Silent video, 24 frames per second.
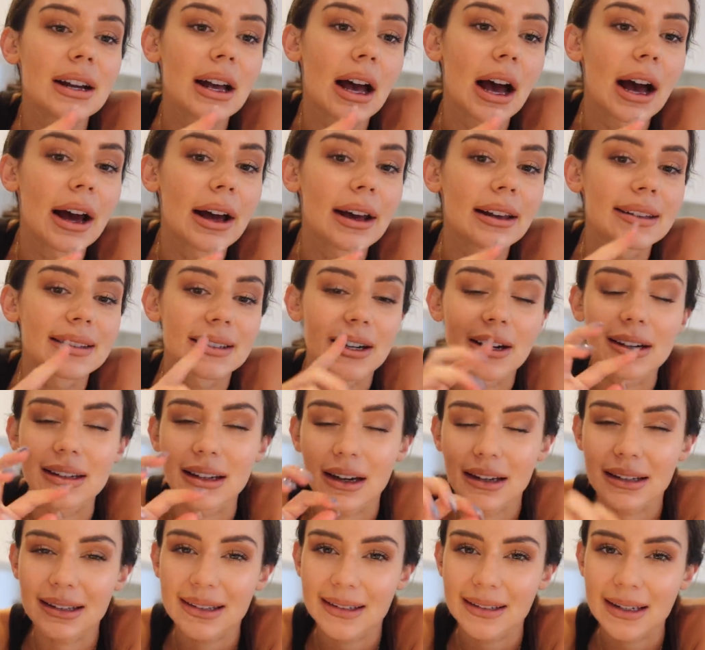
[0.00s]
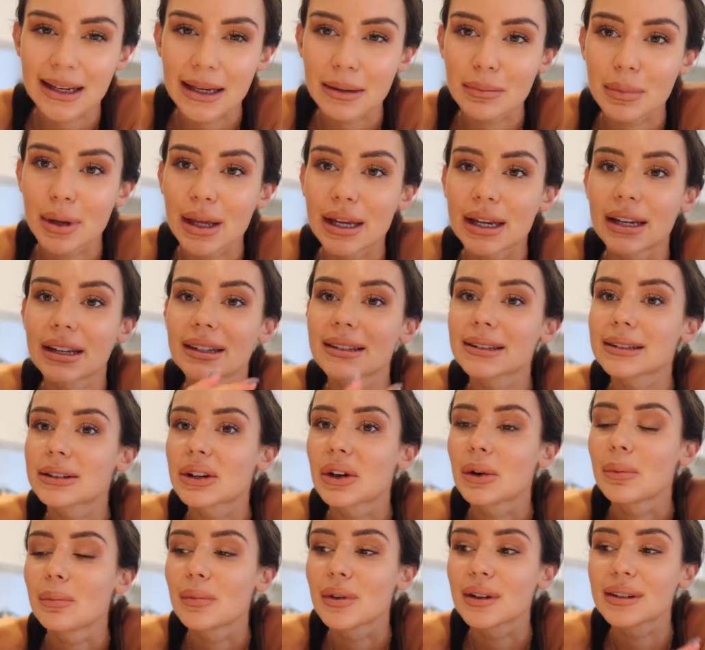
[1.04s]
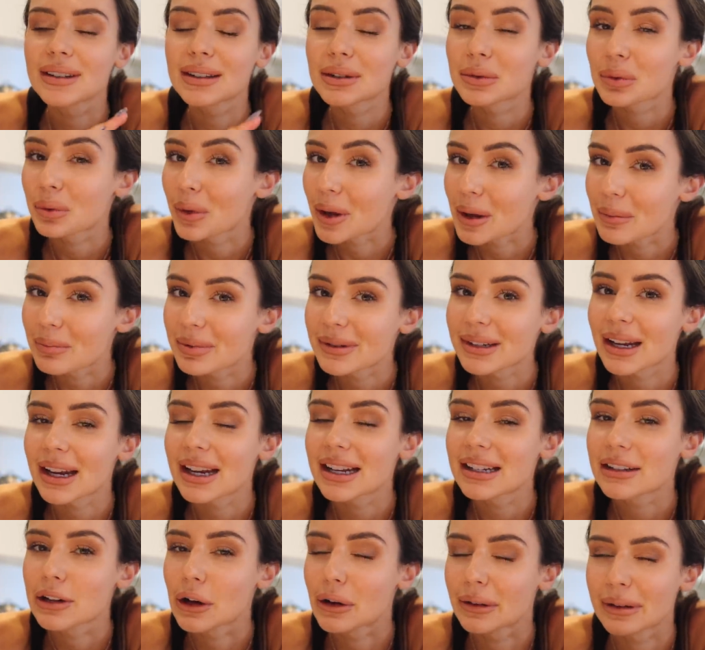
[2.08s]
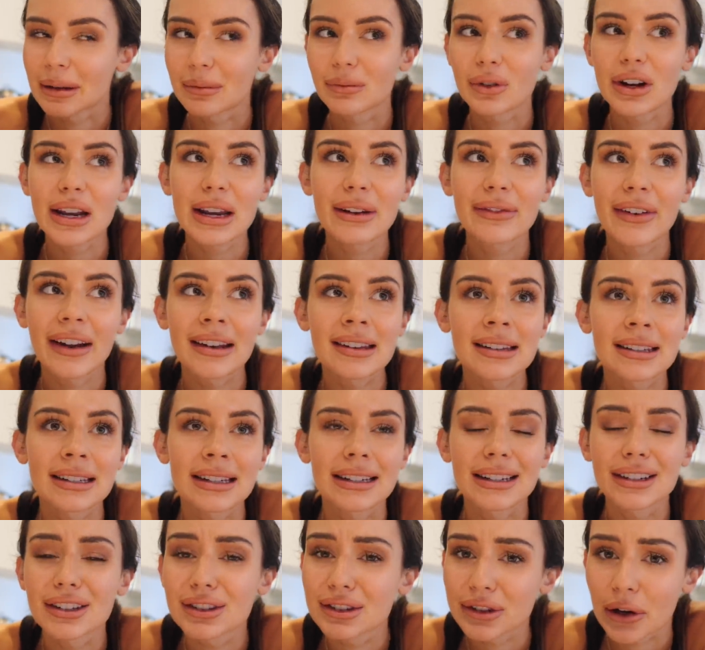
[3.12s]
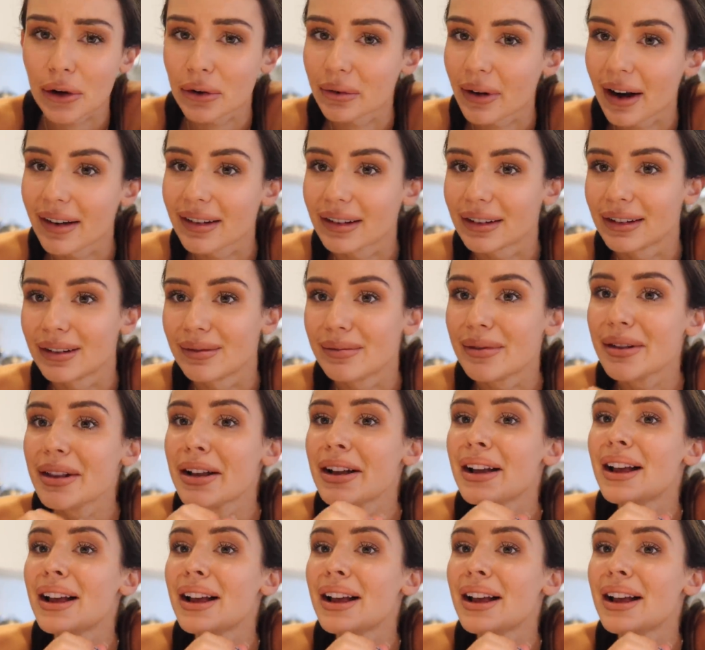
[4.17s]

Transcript: started like steaming some sweet potatoes. I'm really fancying it, so random.